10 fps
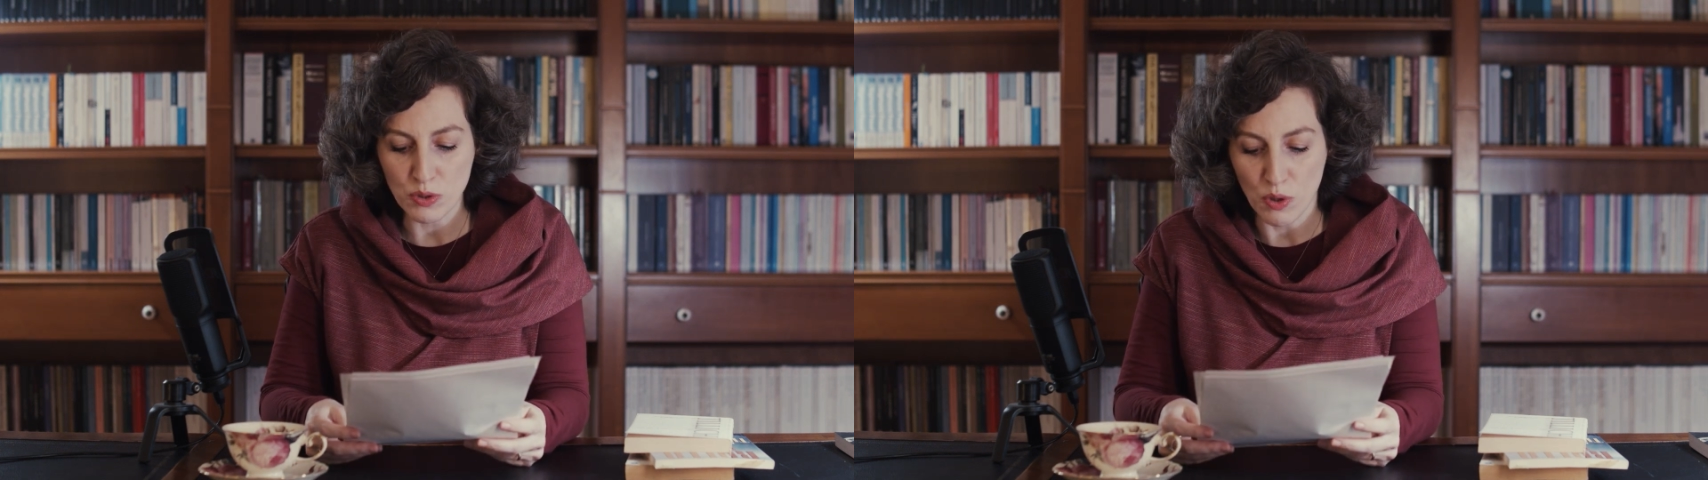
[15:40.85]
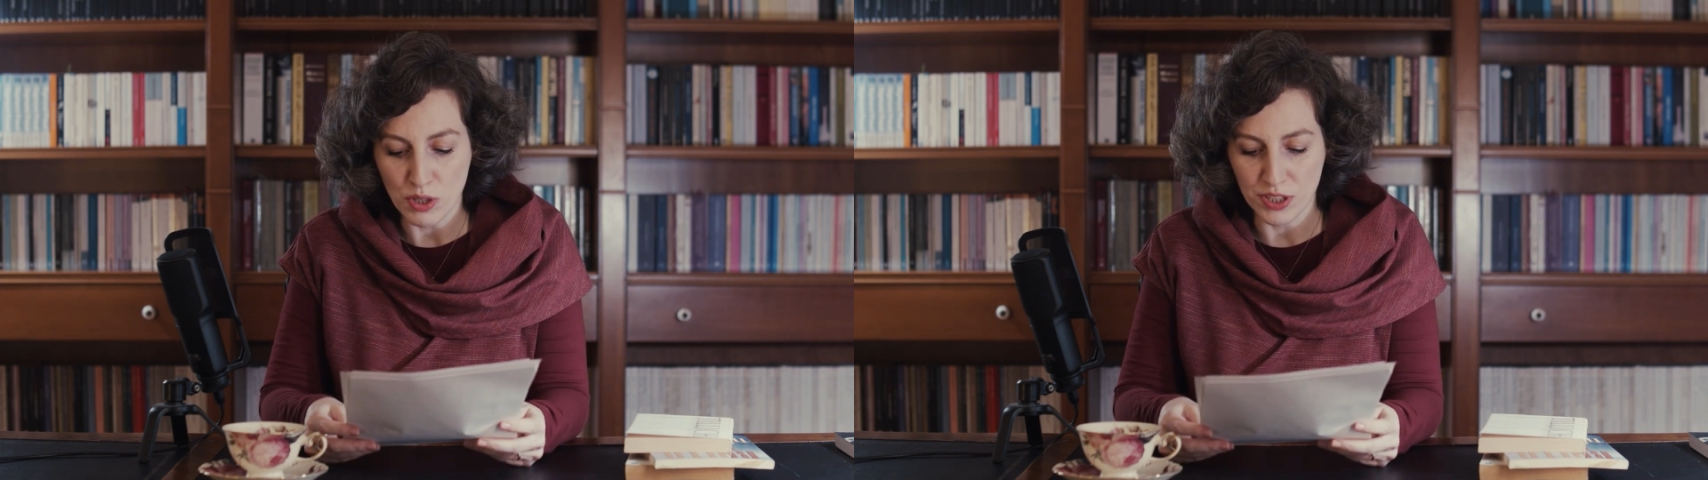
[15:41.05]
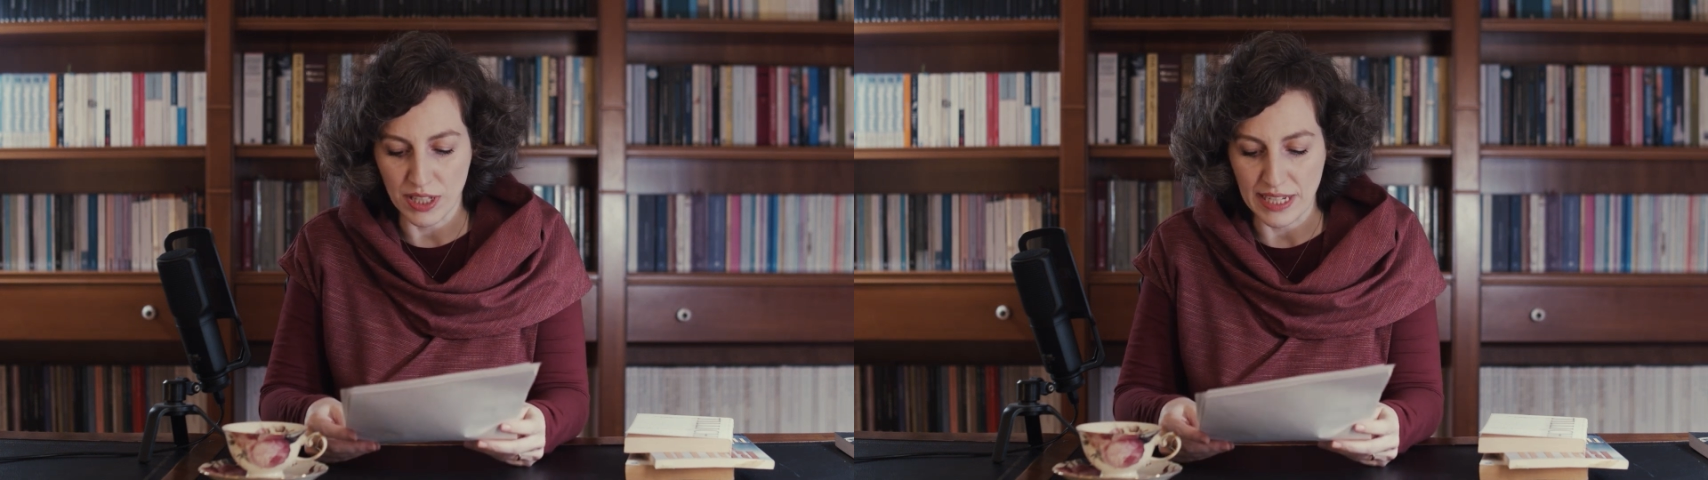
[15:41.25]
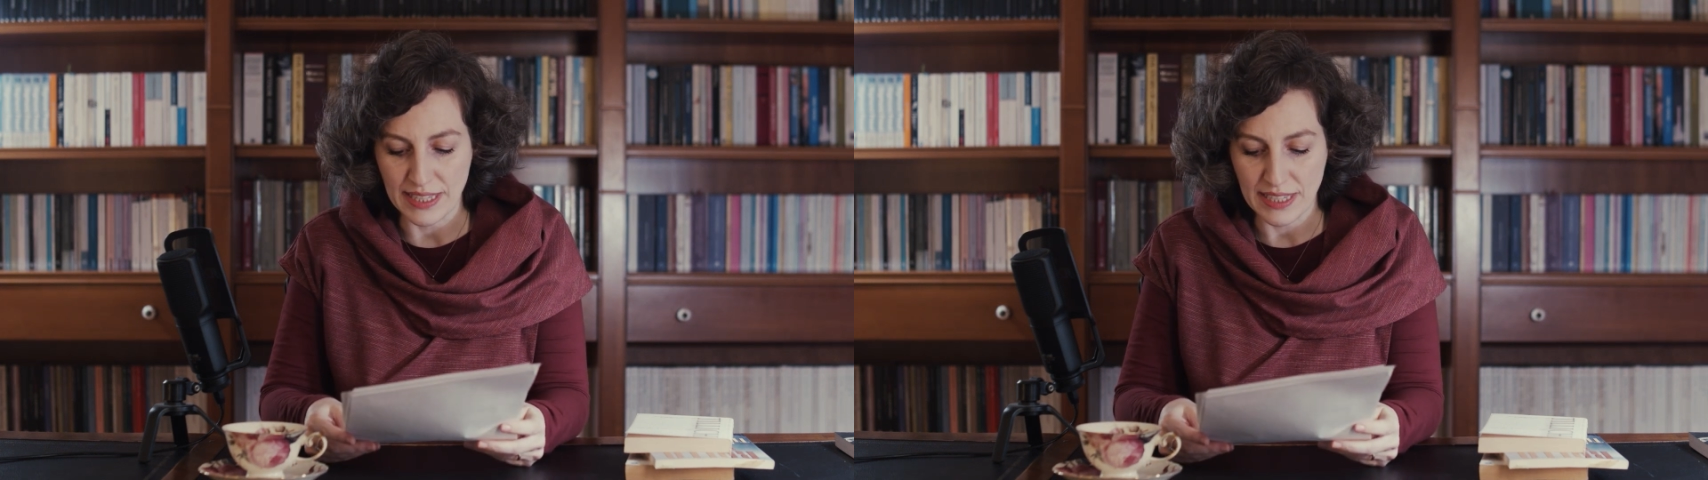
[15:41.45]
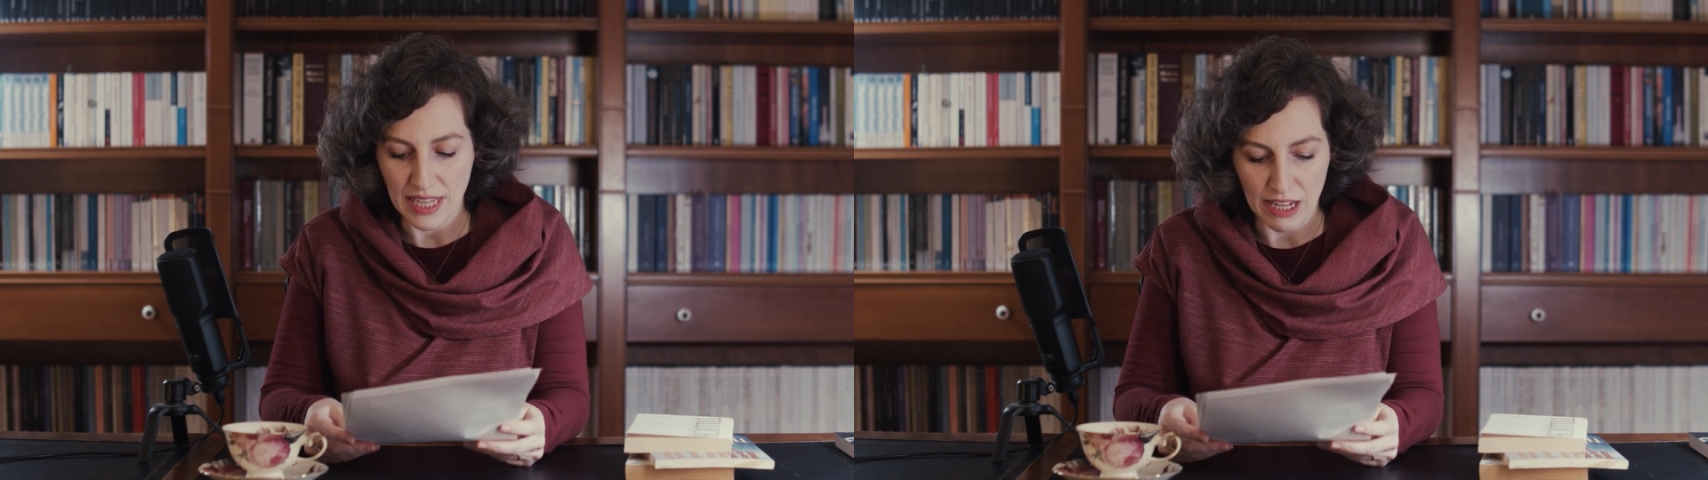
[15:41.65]

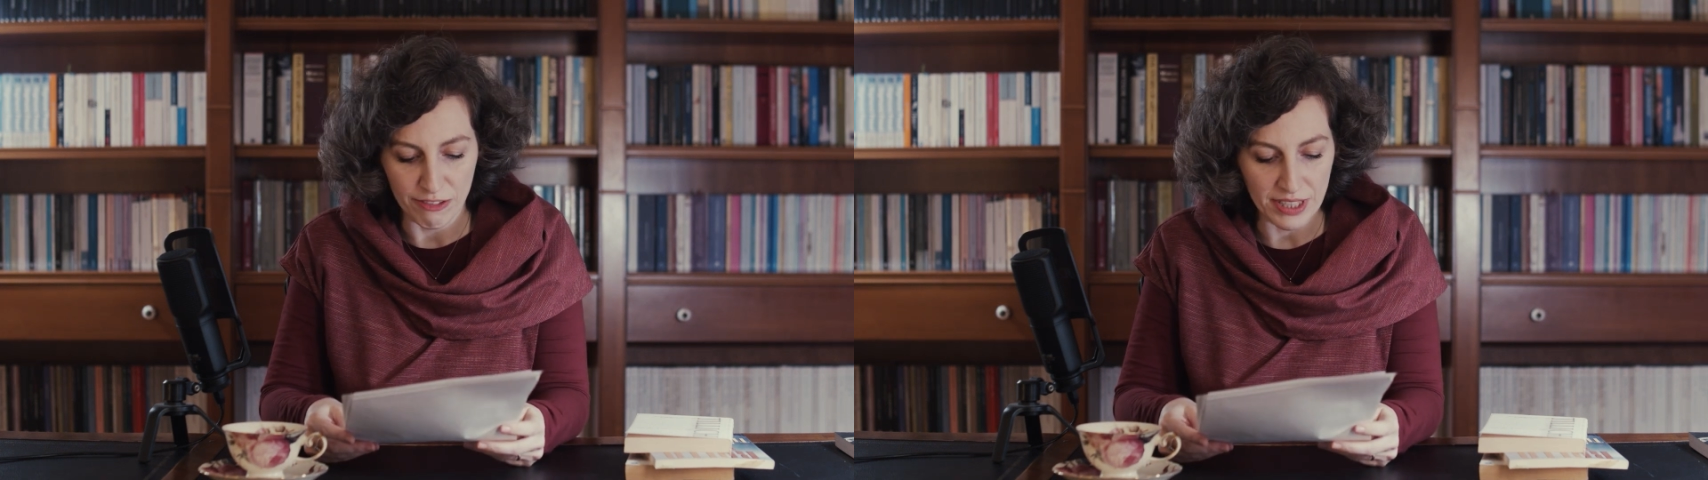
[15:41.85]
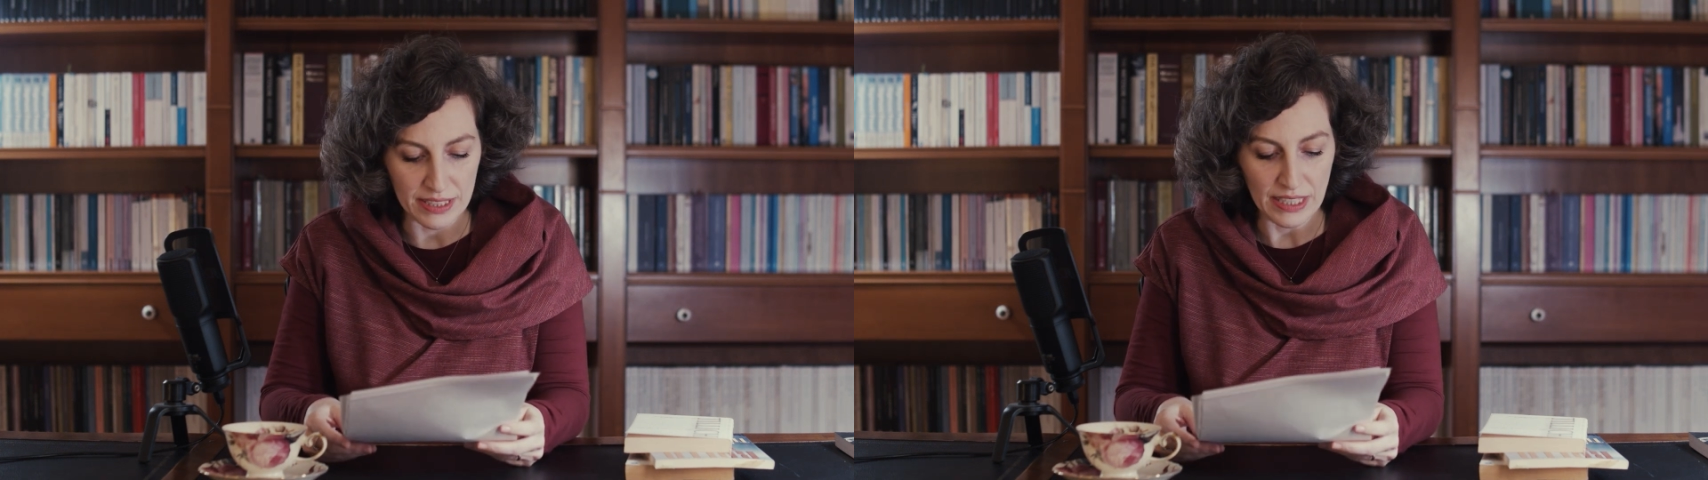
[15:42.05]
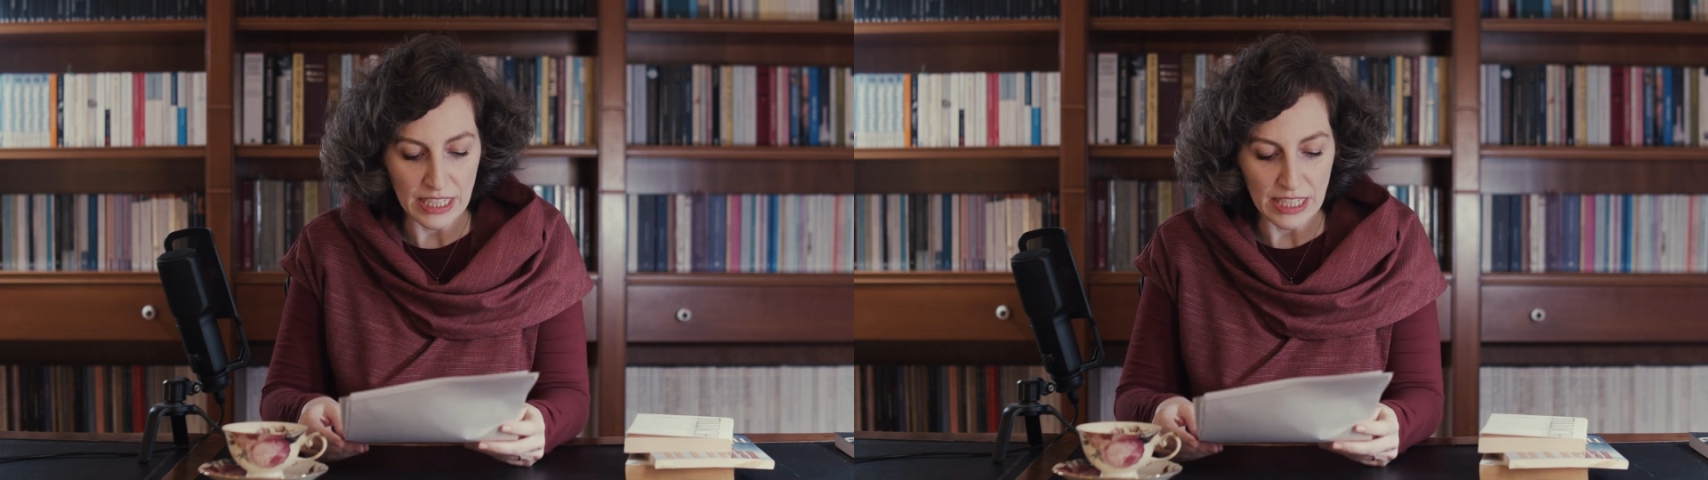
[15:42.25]
socialized self that